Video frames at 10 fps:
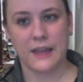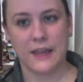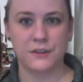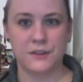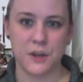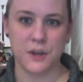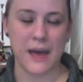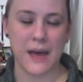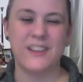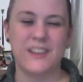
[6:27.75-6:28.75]
If you
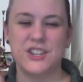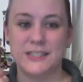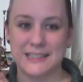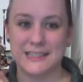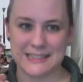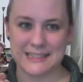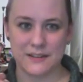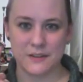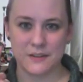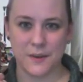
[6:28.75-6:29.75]
don't have it, just
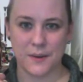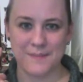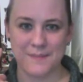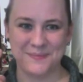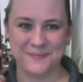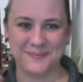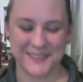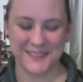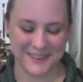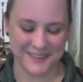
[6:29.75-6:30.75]
listen, okay?
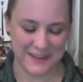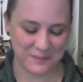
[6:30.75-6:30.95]
All right.